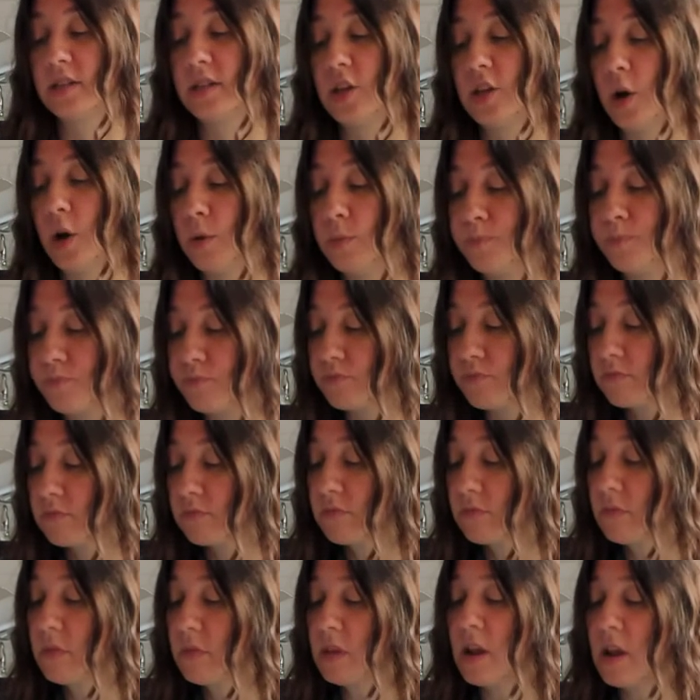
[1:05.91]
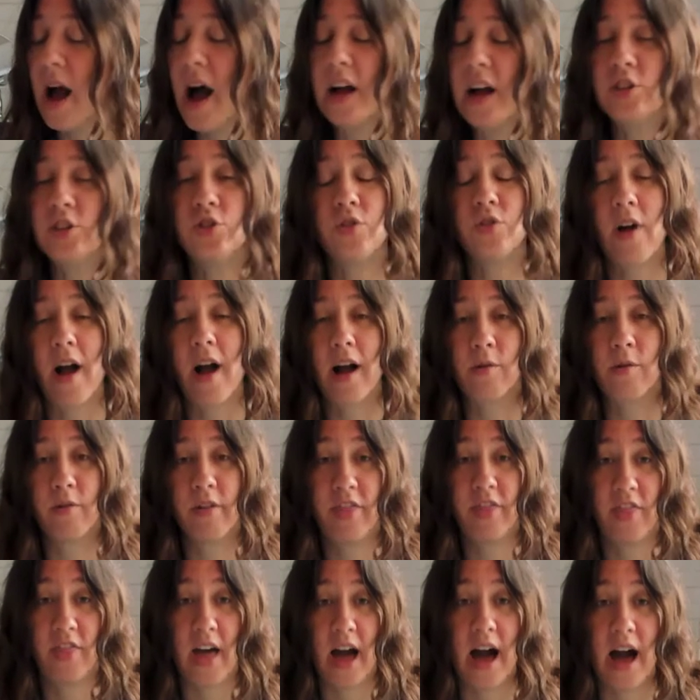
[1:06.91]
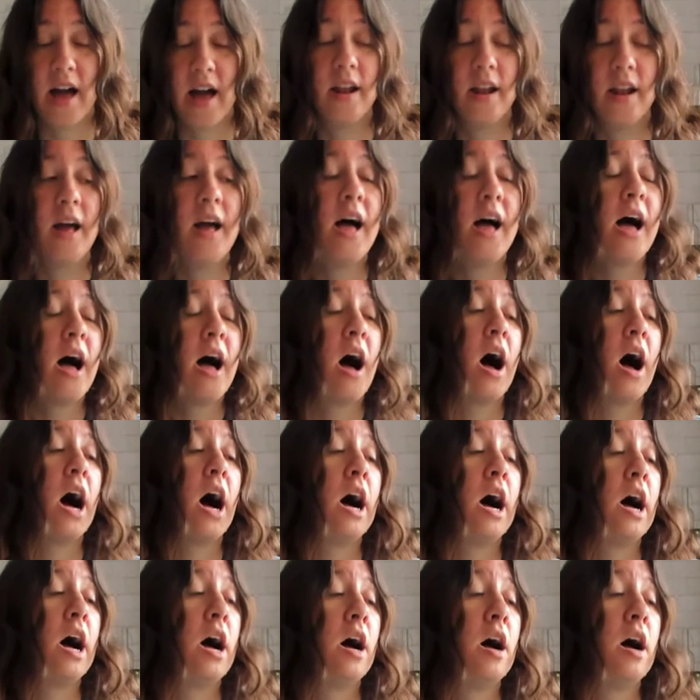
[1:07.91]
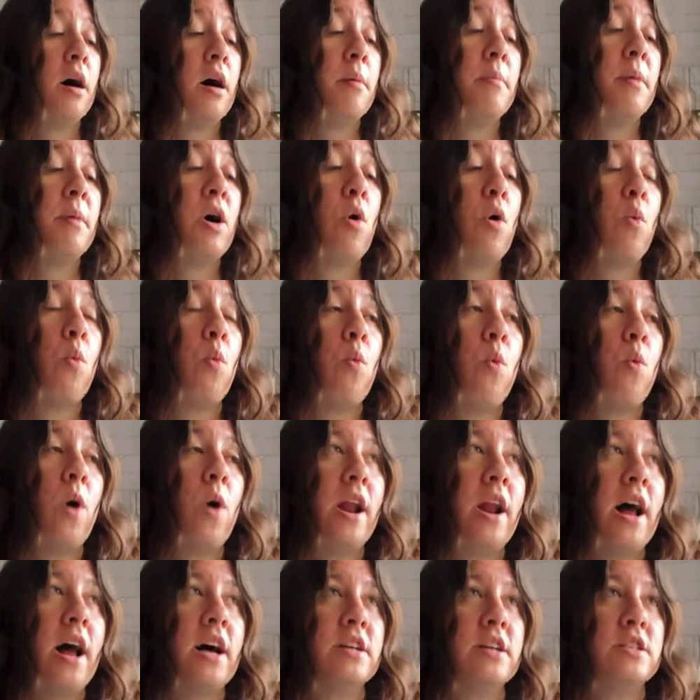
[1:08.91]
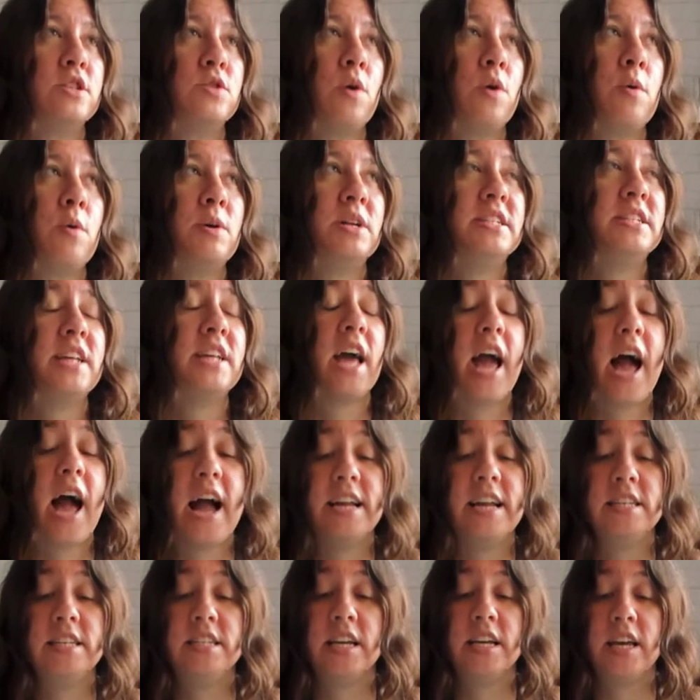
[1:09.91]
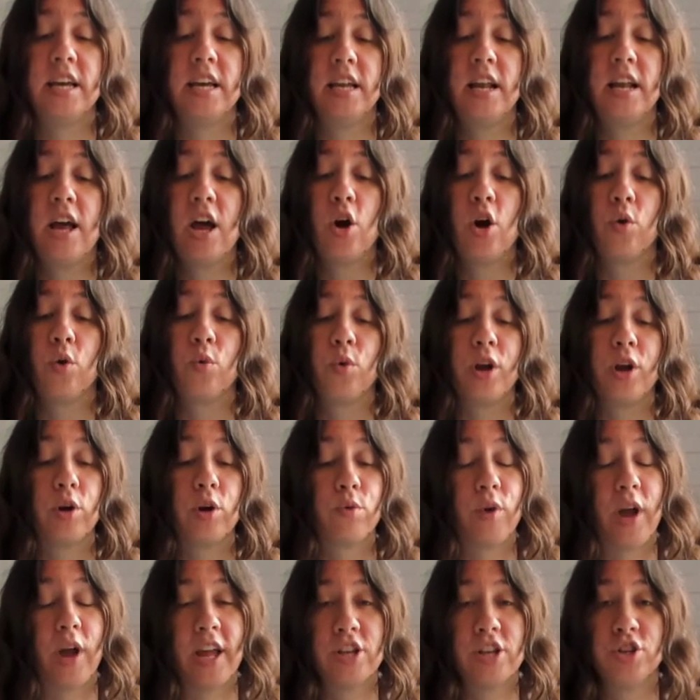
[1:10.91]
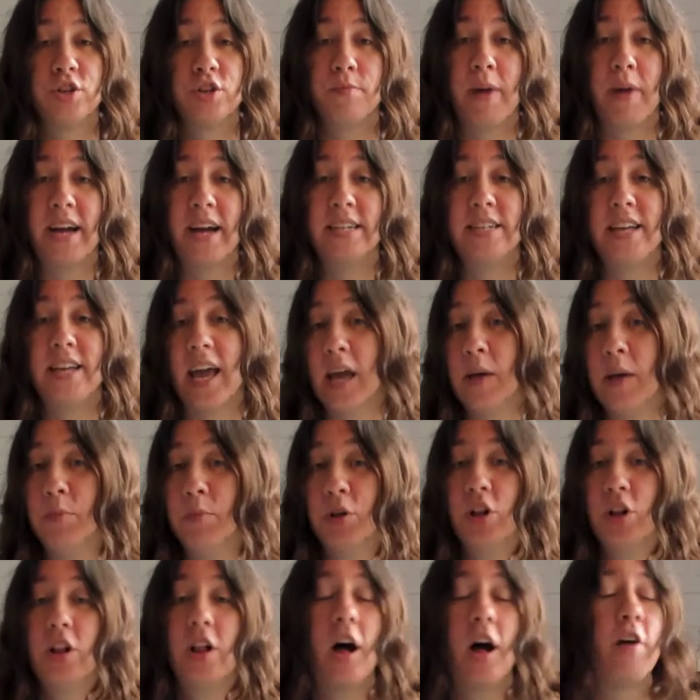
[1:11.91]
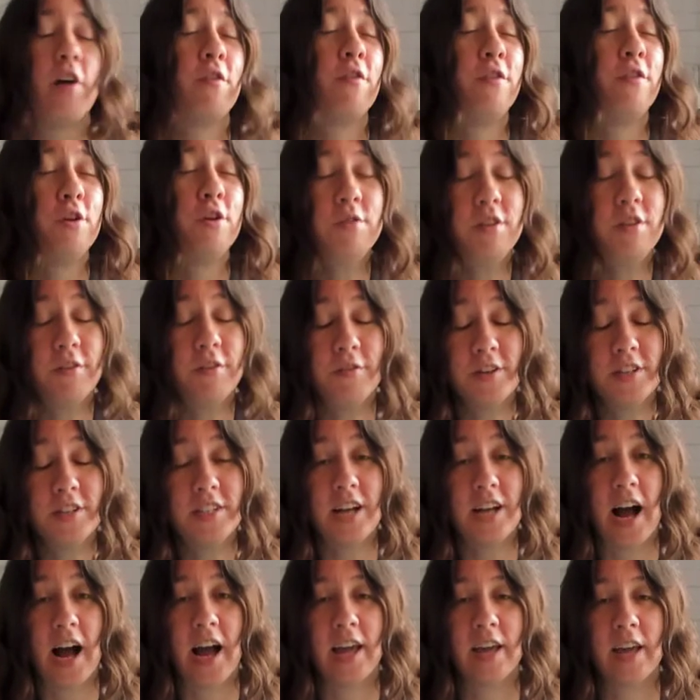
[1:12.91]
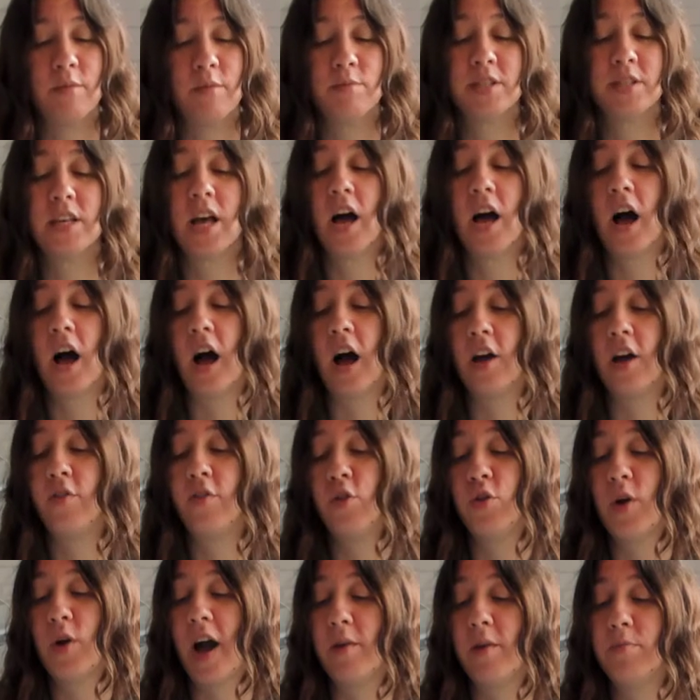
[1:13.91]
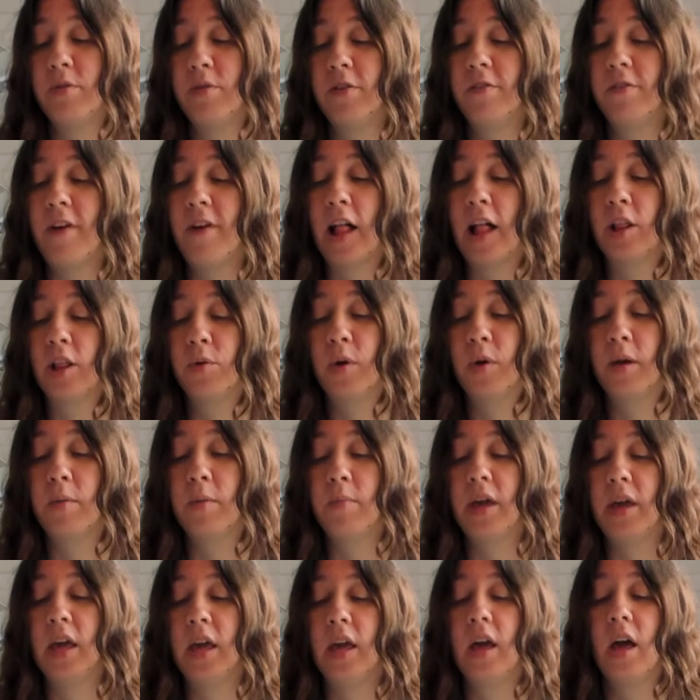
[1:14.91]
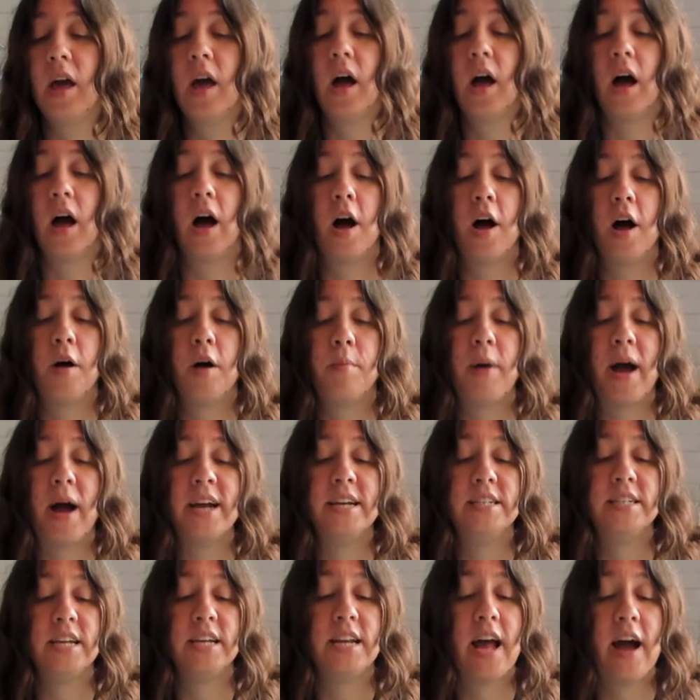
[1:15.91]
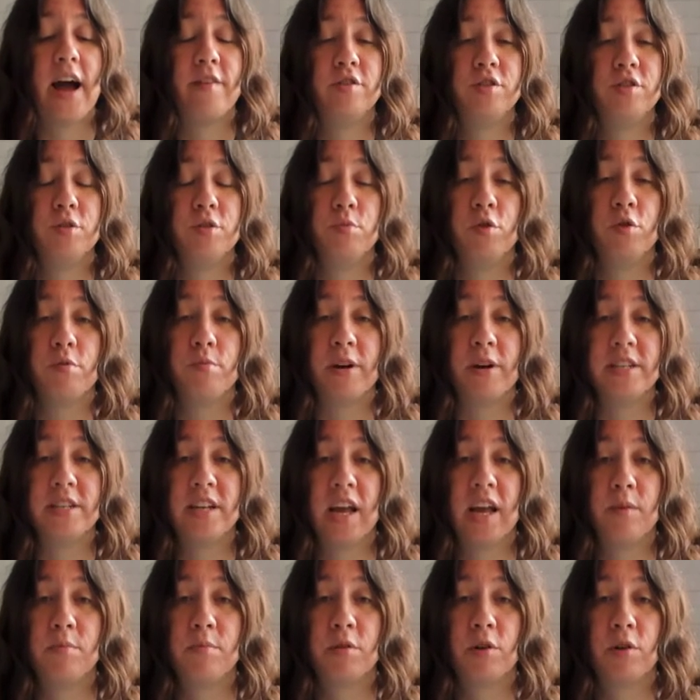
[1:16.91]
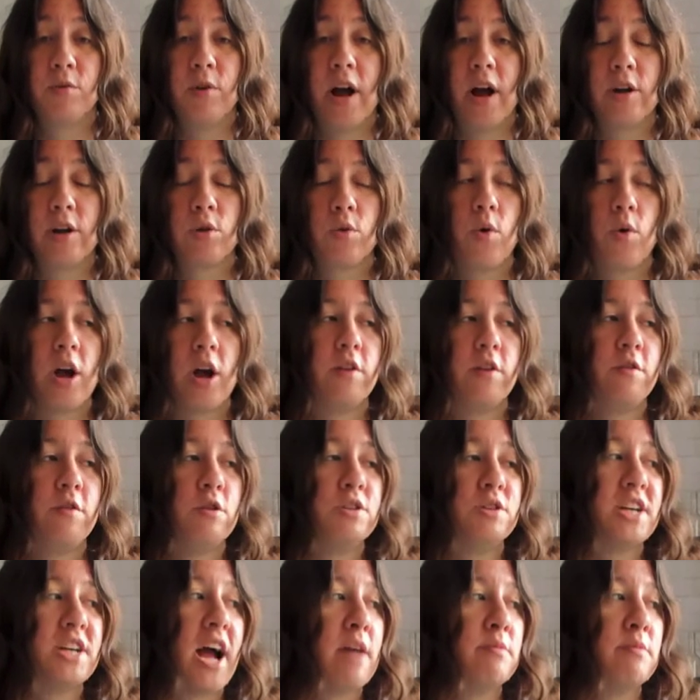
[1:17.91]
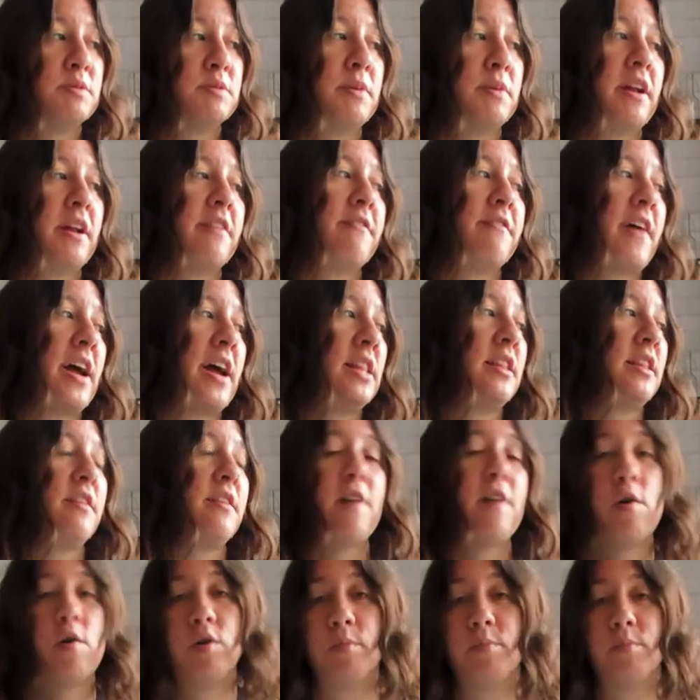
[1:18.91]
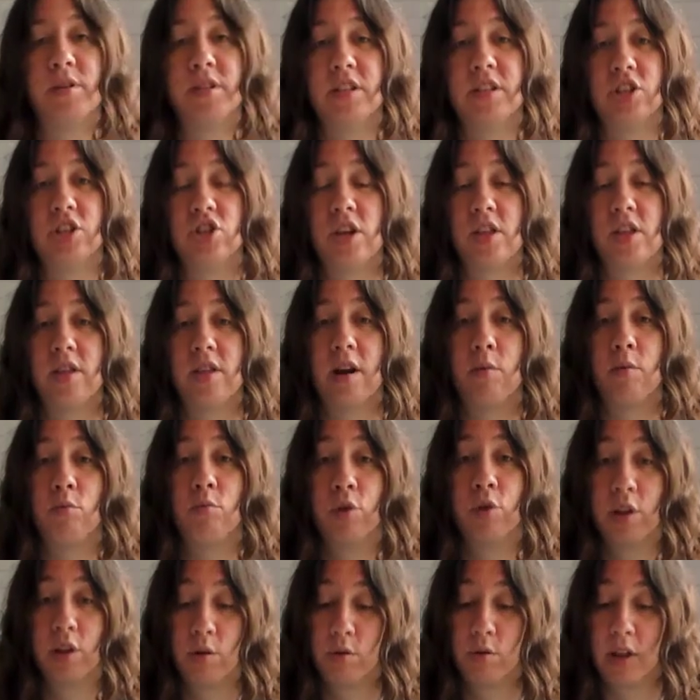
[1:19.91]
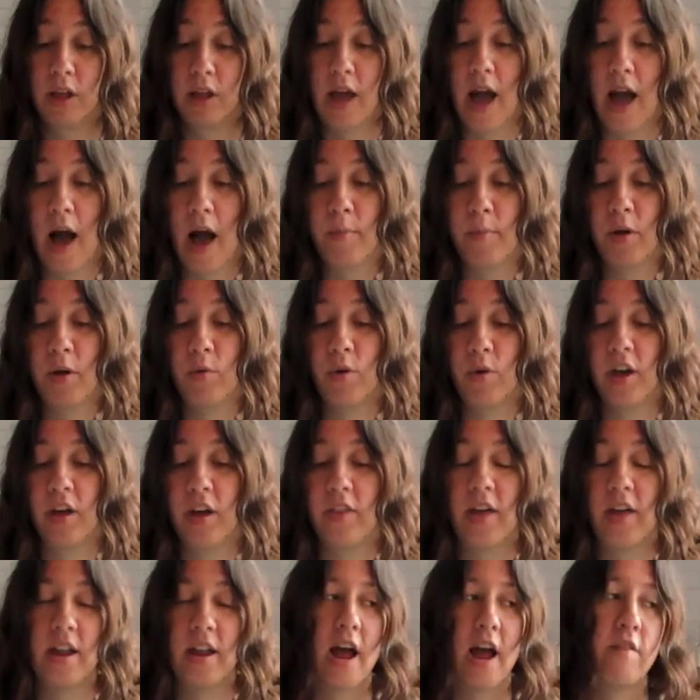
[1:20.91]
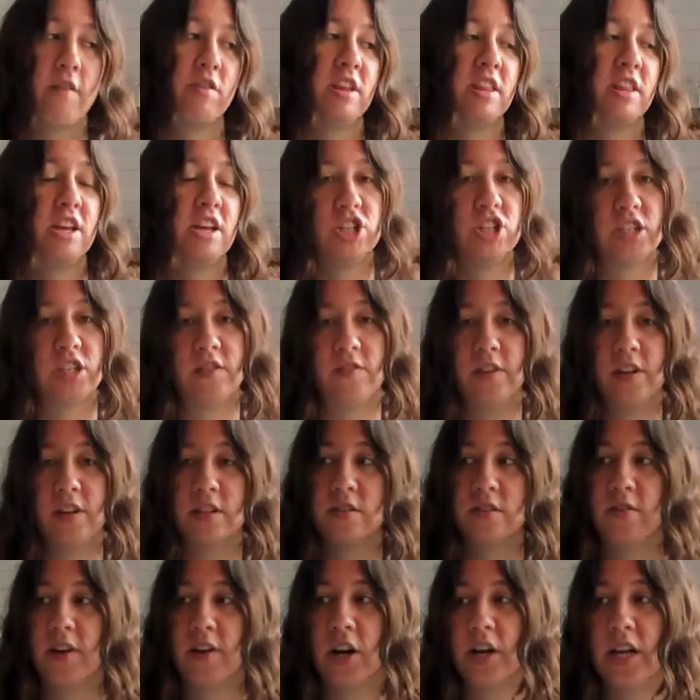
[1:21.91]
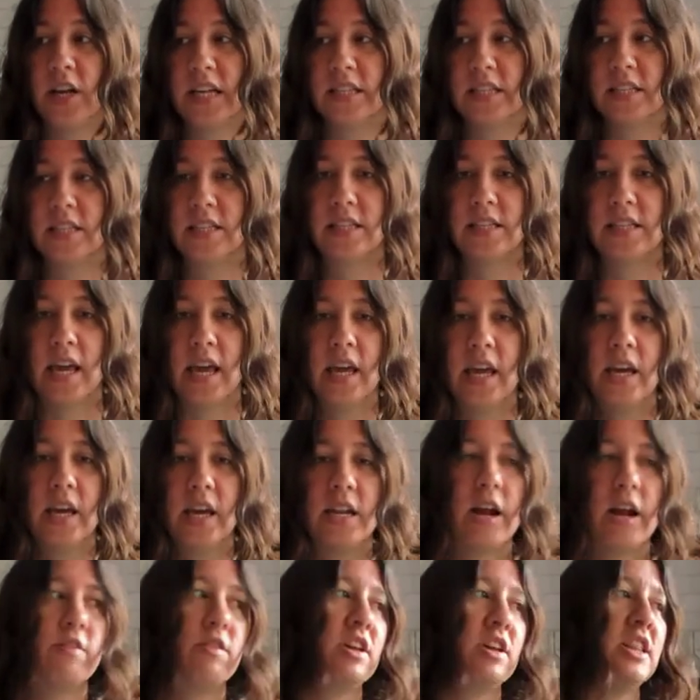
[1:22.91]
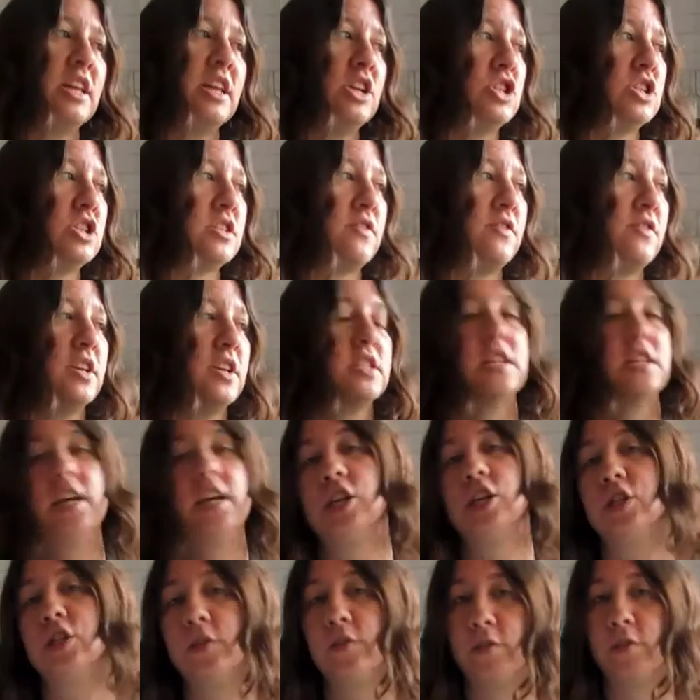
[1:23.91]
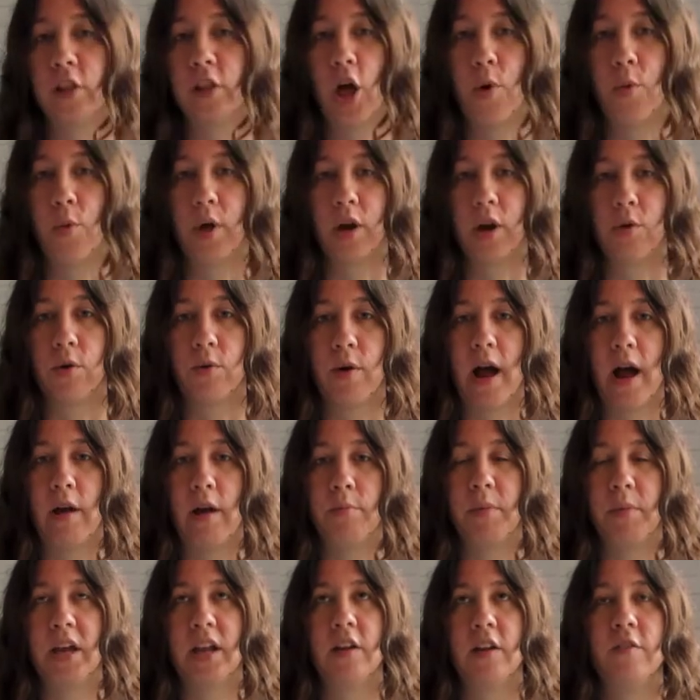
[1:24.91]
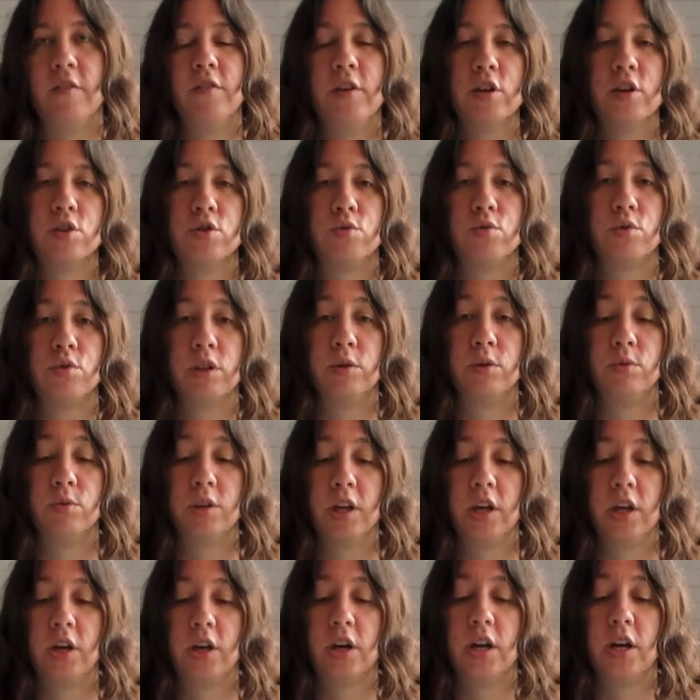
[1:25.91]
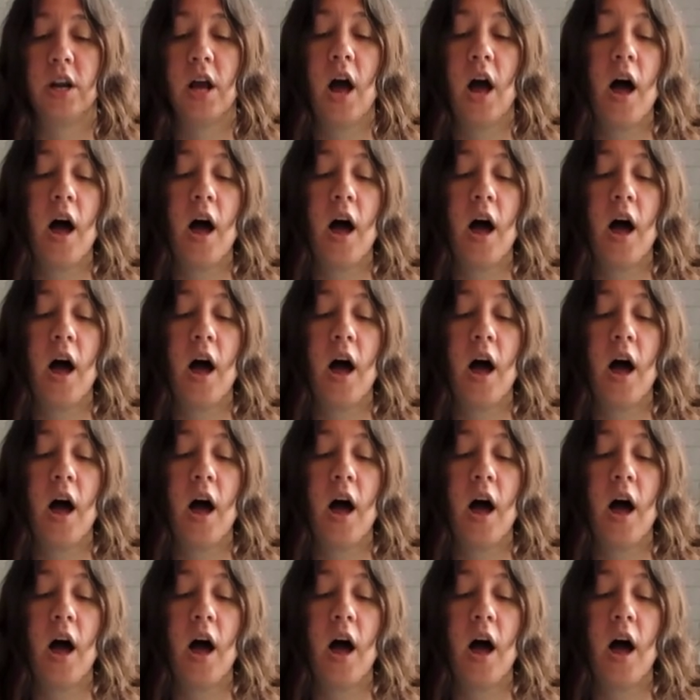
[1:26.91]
So on track with that. What else do I want to say? I did rearrange my table a few different times. If you have been following me, I did have to move my table around quite a few times, but I finally found a position that I'm really happy with, and everything just feels very in sync, and everything just feels like it's flowing around me, and it feels really good.